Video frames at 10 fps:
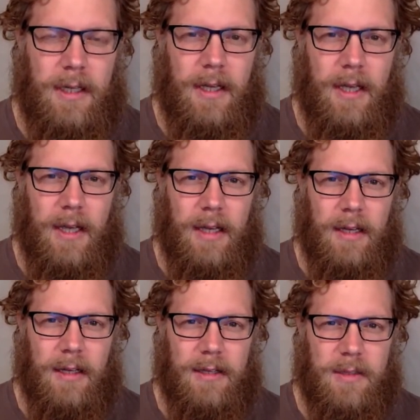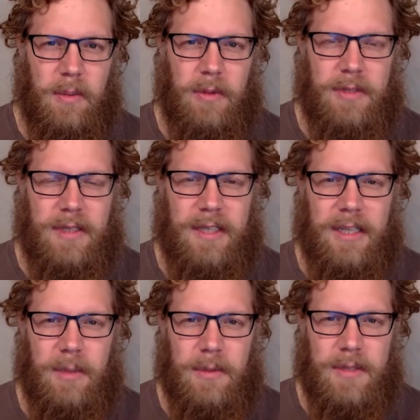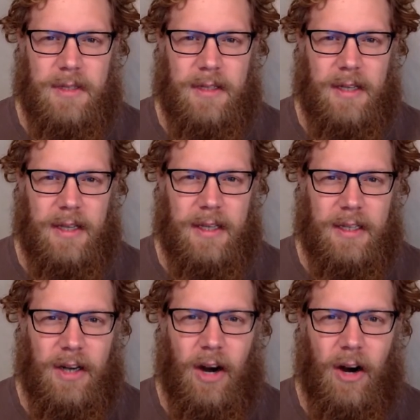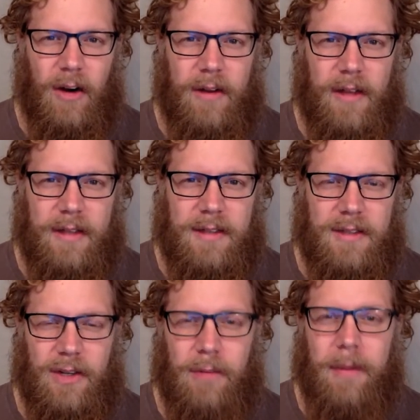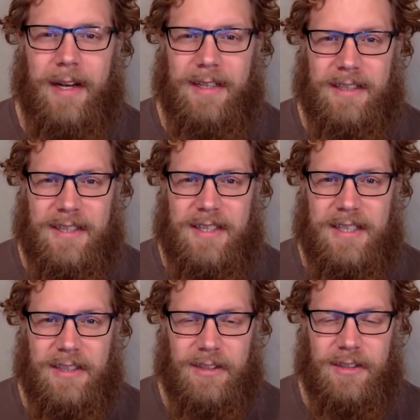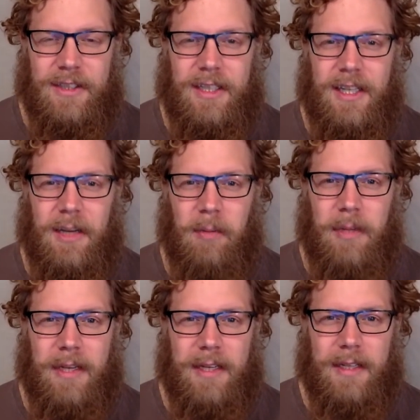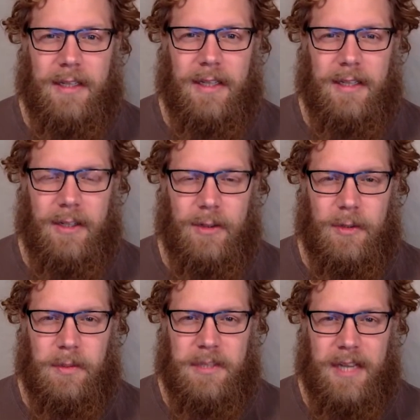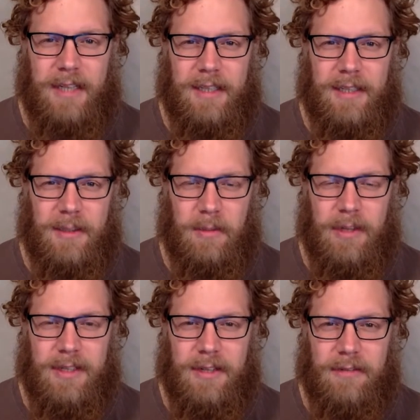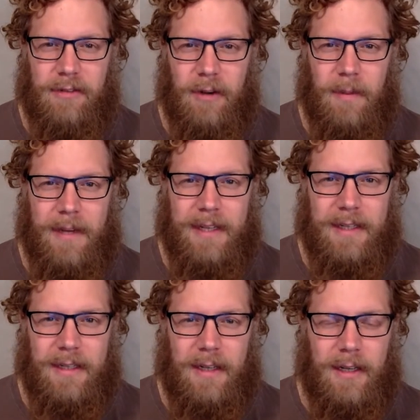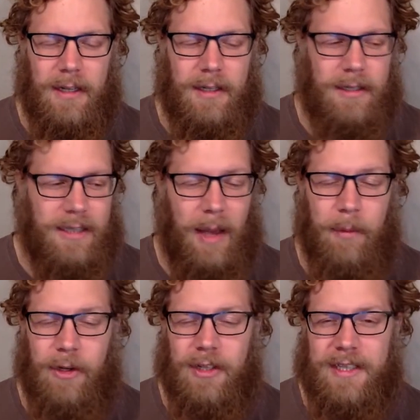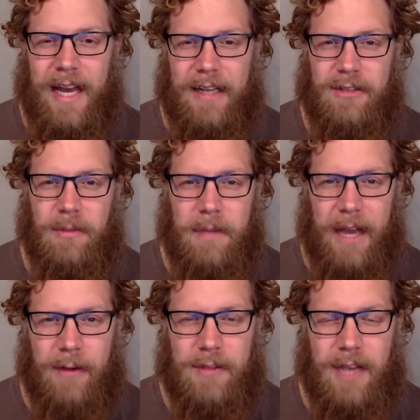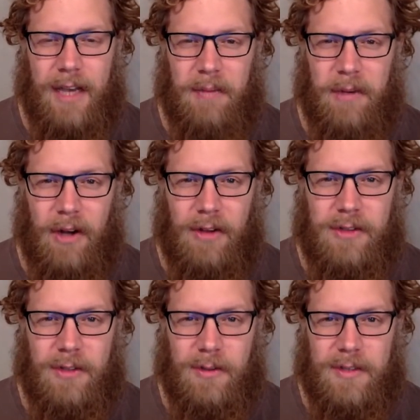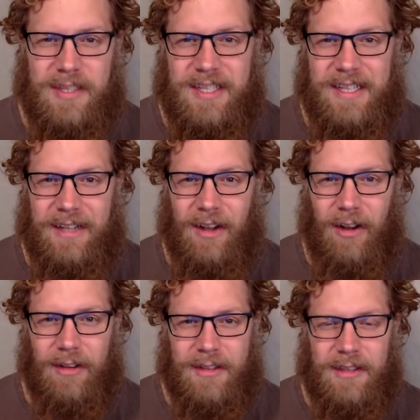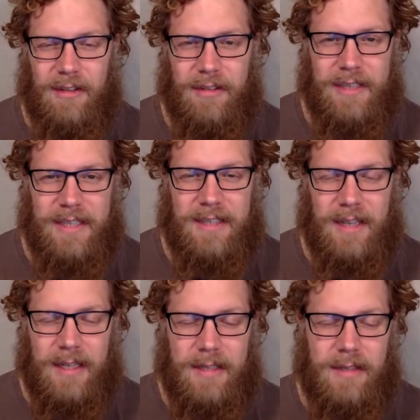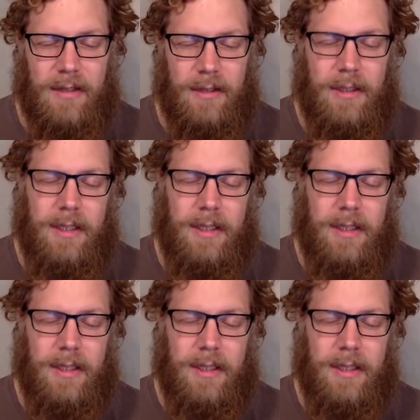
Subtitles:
And supposedly he was in a car that is hermetically sealed, meaning, to protect the president from any chemical attacks from the outside, but also to seal all the stuff on the inside. So